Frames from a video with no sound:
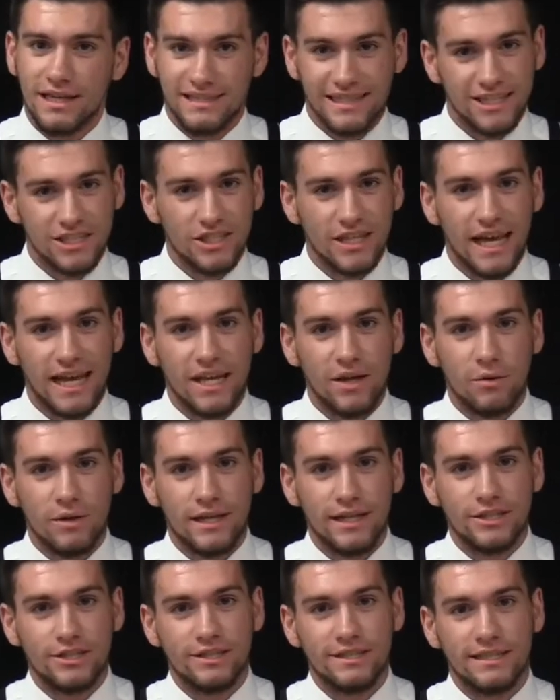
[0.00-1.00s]
Attention
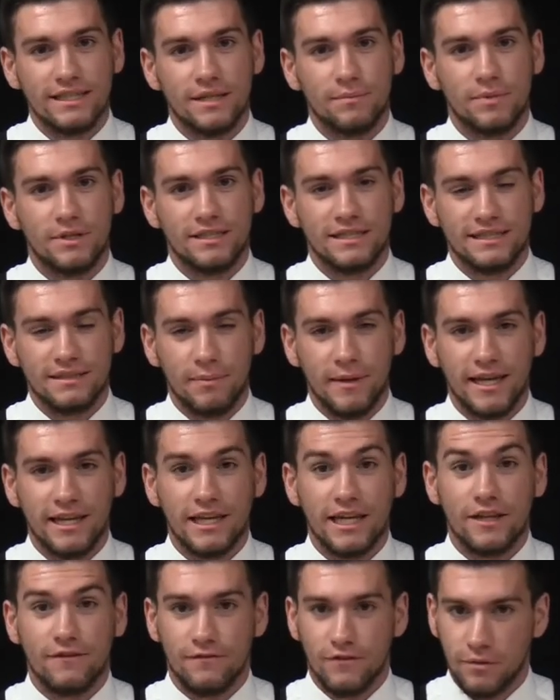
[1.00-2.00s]
anyone interested in
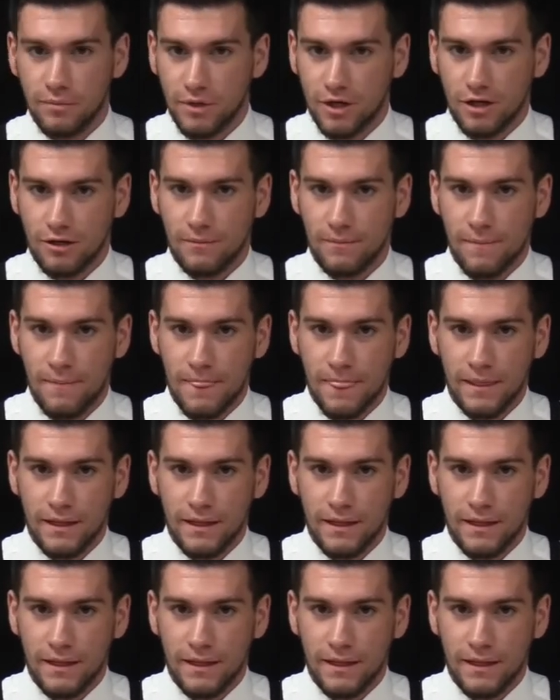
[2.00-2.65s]
participating in football.